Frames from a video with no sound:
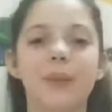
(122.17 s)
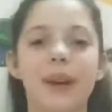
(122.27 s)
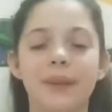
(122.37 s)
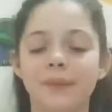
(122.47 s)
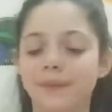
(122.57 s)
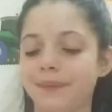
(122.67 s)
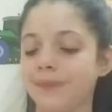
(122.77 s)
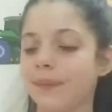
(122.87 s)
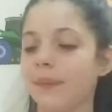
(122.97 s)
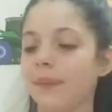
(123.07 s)
one,
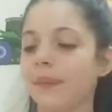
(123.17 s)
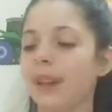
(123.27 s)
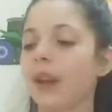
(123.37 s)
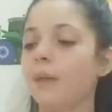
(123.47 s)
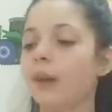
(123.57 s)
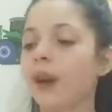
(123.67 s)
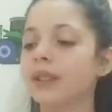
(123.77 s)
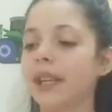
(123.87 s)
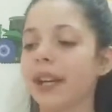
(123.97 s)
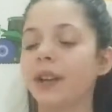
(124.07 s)

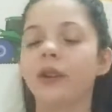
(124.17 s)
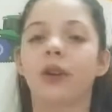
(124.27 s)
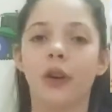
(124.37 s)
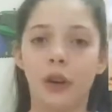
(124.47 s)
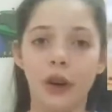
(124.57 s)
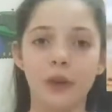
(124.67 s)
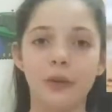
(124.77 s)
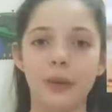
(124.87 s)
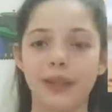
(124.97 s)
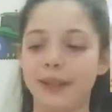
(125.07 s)
bar-tailed
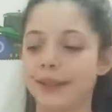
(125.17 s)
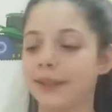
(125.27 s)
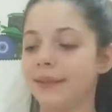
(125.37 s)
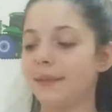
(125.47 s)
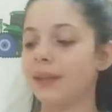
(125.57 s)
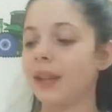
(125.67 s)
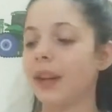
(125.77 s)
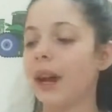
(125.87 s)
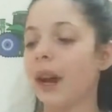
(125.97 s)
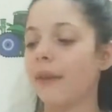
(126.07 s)
godwit.
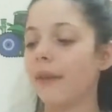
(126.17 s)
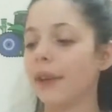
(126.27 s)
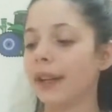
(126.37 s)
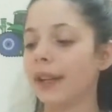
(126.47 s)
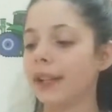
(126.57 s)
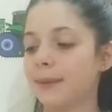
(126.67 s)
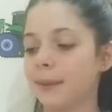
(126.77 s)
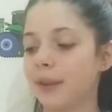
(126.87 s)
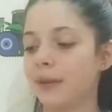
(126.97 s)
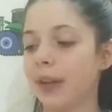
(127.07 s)
How far can this
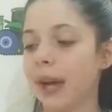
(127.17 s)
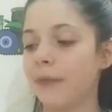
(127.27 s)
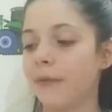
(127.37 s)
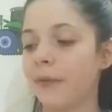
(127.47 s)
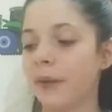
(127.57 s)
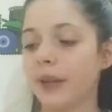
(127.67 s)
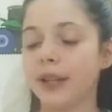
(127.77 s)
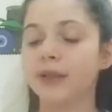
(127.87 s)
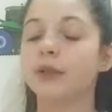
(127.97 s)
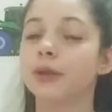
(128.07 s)
bird fly before it
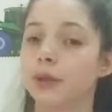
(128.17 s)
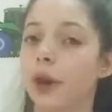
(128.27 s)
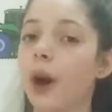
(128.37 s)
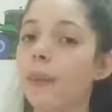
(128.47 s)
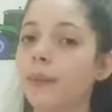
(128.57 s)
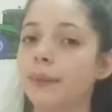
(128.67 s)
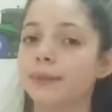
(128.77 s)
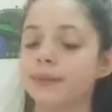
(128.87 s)
needs to stop?